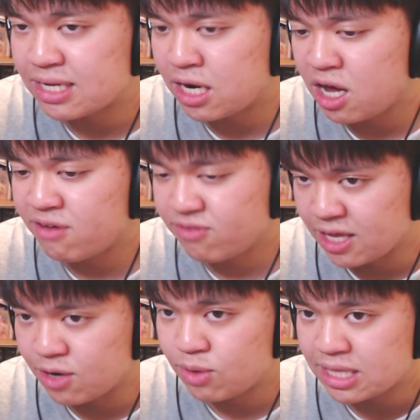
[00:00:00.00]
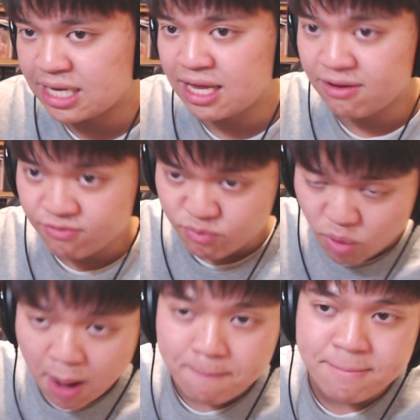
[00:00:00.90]
it off like what they did
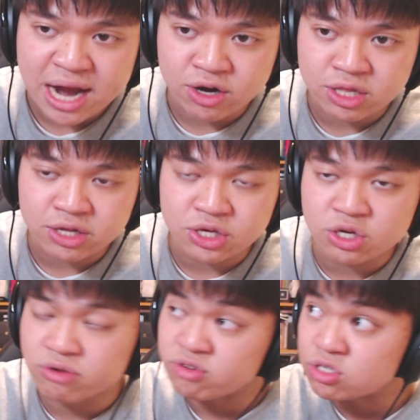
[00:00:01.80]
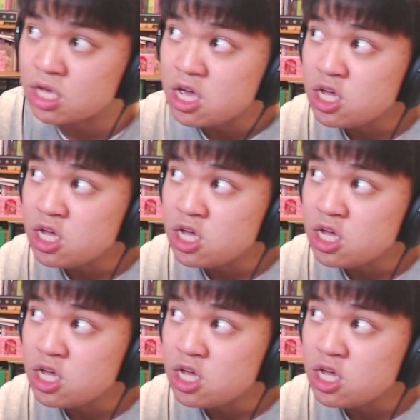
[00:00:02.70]
from Parallel Universe